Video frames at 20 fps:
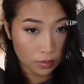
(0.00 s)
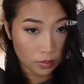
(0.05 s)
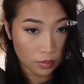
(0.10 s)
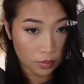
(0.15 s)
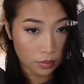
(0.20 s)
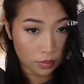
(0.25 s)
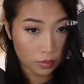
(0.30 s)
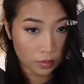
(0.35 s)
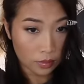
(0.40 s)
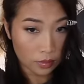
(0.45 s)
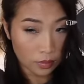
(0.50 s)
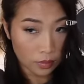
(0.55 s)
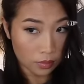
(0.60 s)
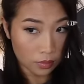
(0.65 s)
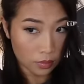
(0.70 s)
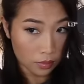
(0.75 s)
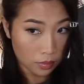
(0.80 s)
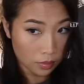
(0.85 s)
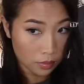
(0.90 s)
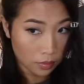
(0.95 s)

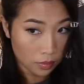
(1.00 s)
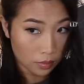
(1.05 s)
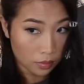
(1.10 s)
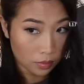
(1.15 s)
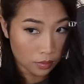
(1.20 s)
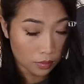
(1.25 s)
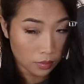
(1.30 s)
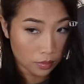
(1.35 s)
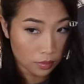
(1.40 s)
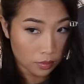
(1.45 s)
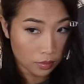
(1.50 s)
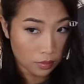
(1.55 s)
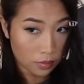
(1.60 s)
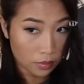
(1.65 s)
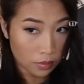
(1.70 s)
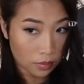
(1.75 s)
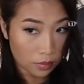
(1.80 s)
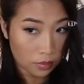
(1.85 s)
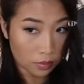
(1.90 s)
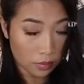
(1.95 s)

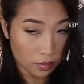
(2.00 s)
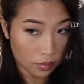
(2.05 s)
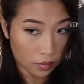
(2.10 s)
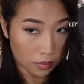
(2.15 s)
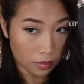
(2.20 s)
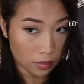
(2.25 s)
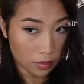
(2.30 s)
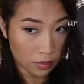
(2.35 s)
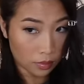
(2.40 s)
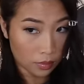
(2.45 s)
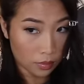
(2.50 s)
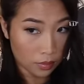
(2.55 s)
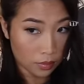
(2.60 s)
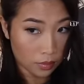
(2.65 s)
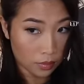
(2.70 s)
Nothing is said.